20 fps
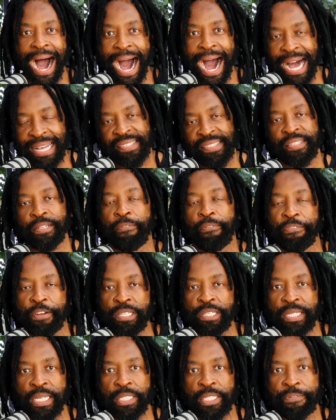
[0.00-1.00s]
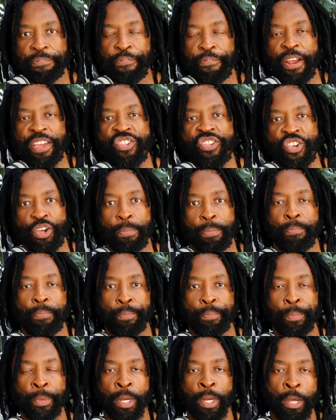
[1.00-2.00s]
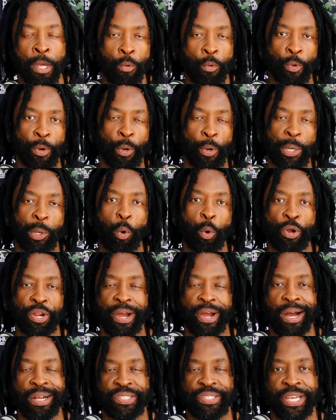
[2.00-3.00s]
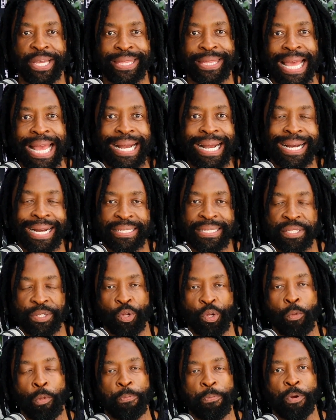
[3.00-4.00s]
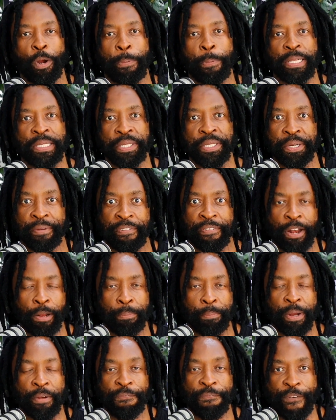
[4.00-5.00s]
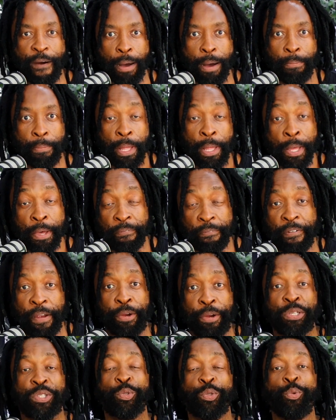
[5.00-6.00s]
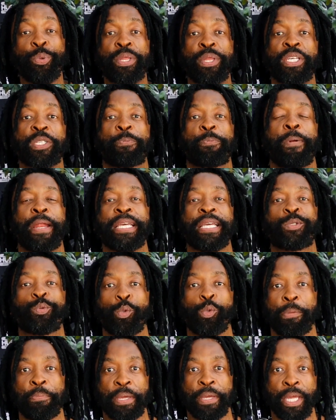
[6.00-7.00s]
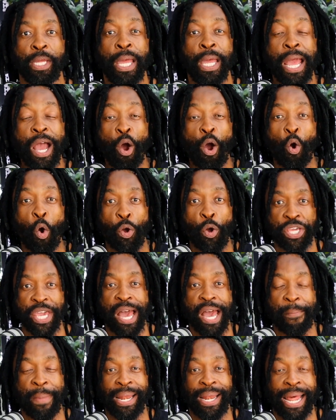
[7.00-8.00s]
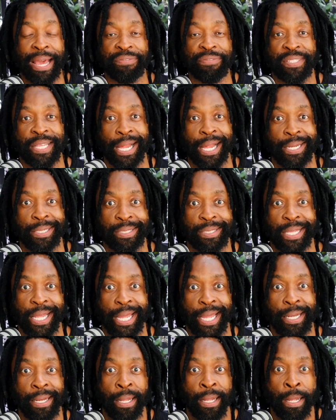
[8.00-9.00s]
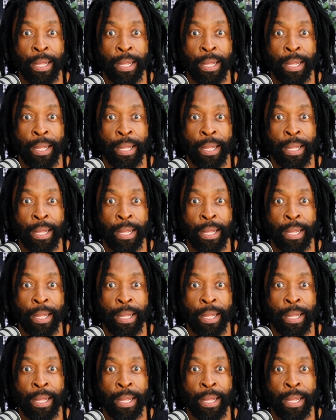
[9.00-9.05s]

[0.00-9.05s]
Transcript: Hustle versus friendship. We're recording out here at the Ekasi Property Development Farm. Very soon this place will be NGONYAMA Lifestyle Estate.